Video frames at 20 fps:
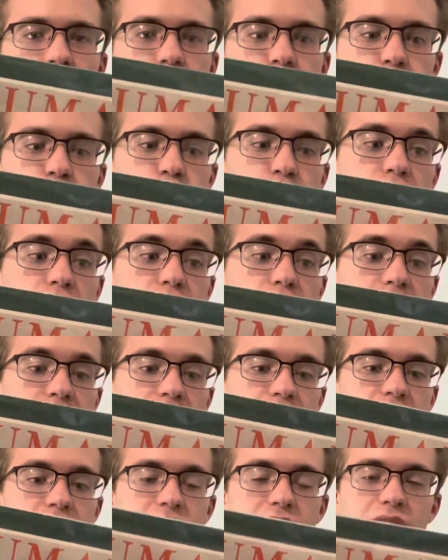book
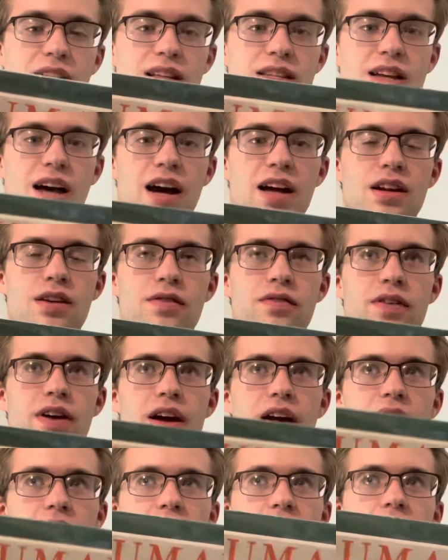is that it's kind of
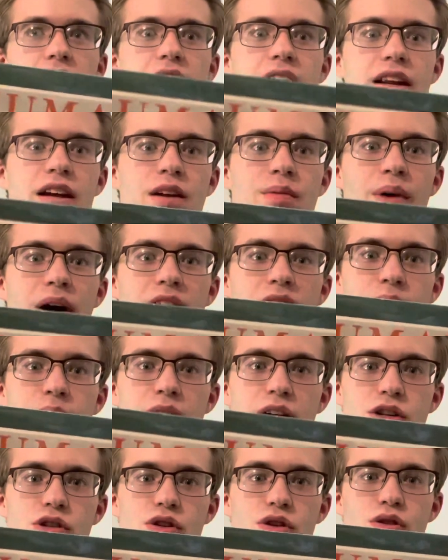aided by the
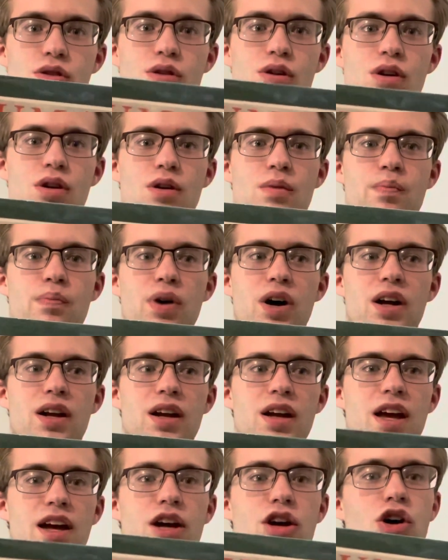pictures, but
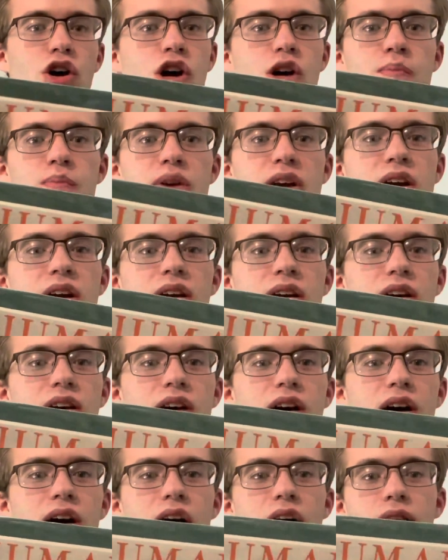it could be
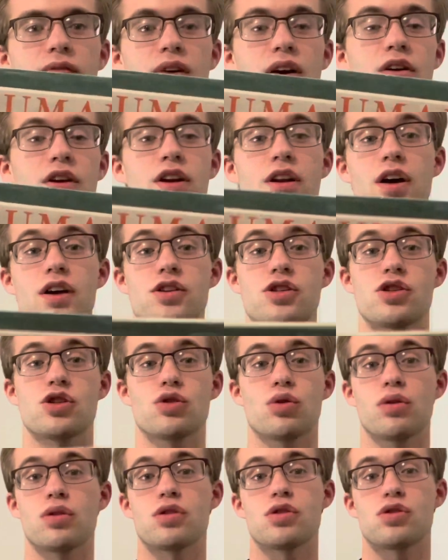a very nice
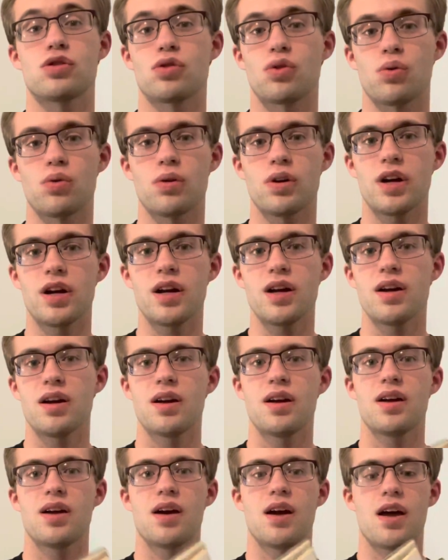short story
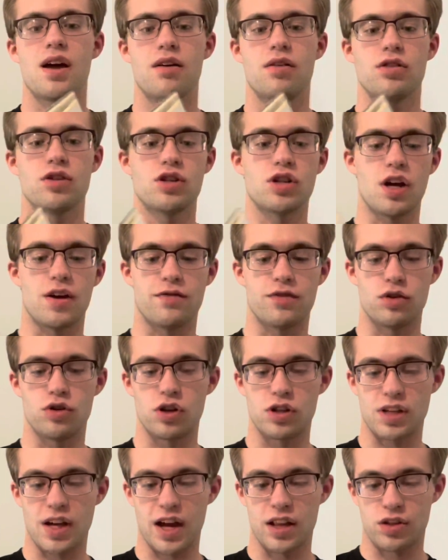if you
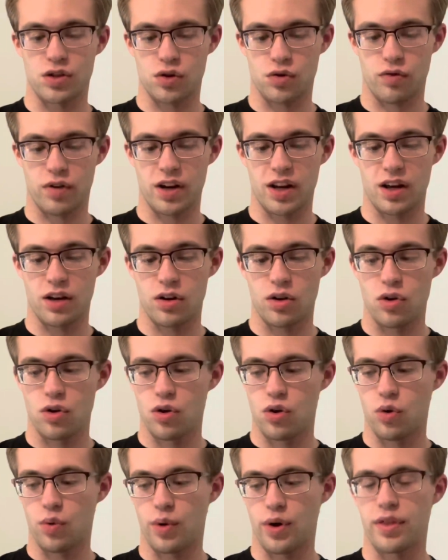just had to read it
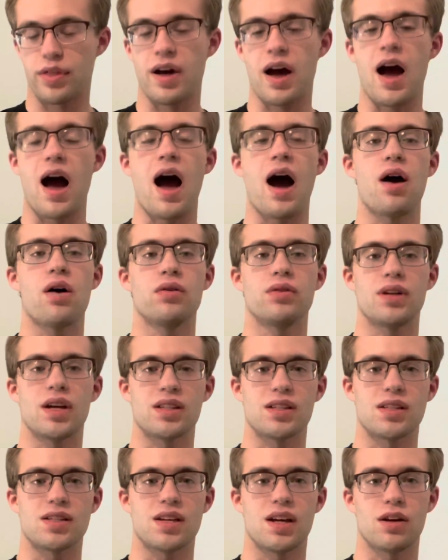without
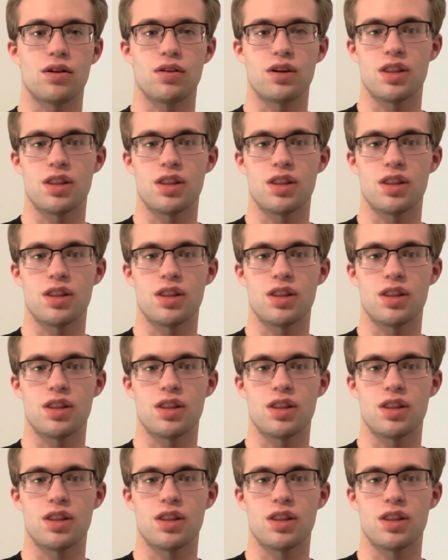necessarily the